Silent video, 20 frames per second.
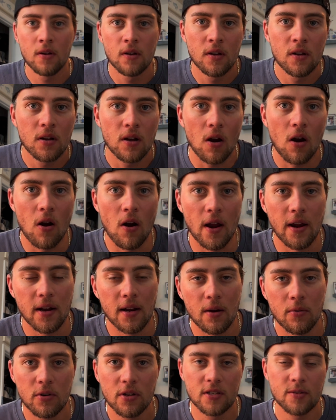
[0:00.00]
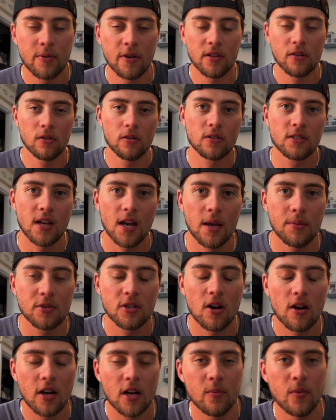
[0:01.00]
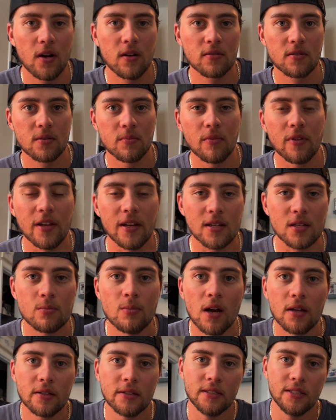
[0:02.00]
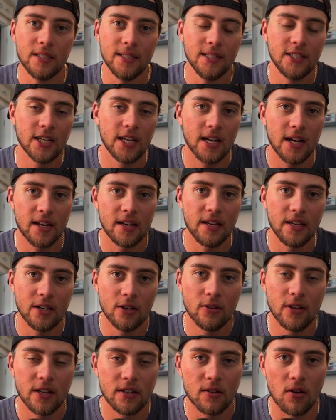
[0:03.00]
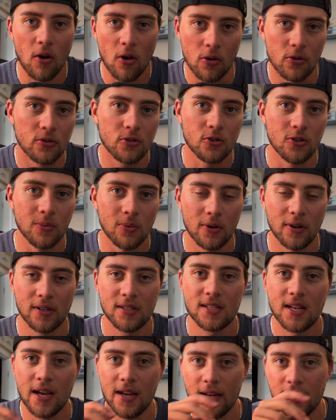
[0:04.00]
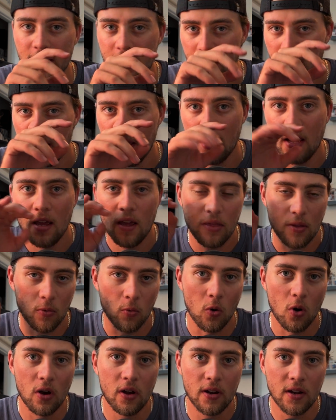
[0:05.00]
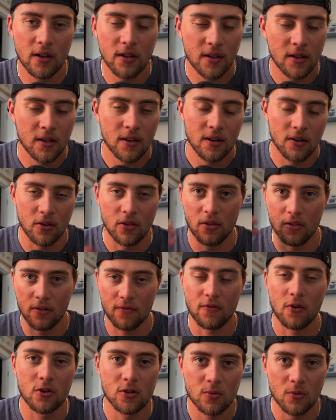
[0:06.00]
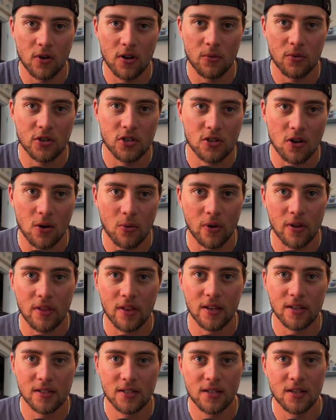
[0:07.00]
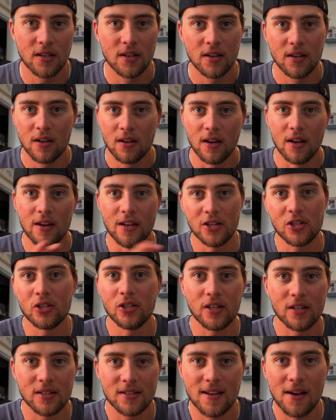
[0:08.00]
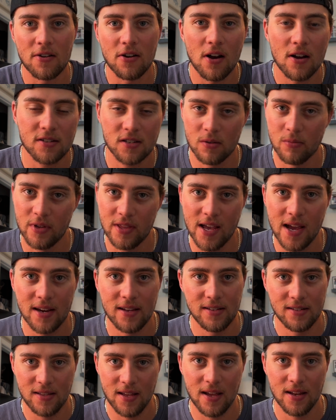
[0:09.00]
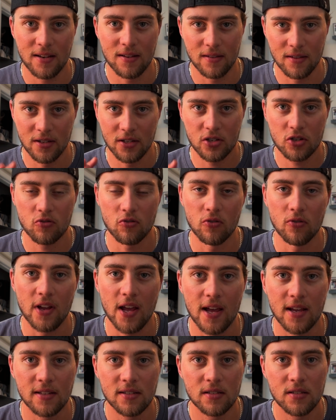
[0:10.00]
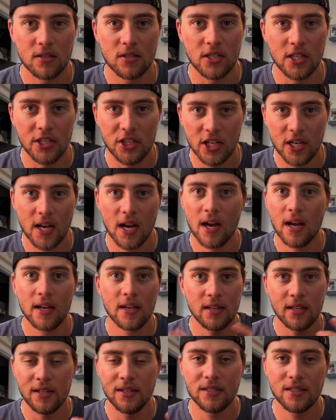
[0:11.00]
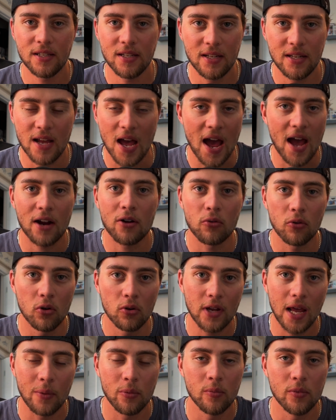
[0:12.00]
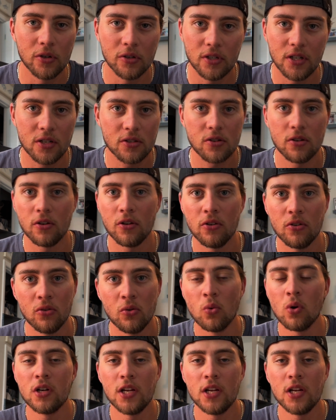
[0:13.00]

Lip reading: All right, I want to spend a little time talking about some things about the DJI NEO that aren't super exciting. The first one I want to start with is initially going to sound awesome, and that is that this drone has DJI Easy ACRO capabilities, so you can do 180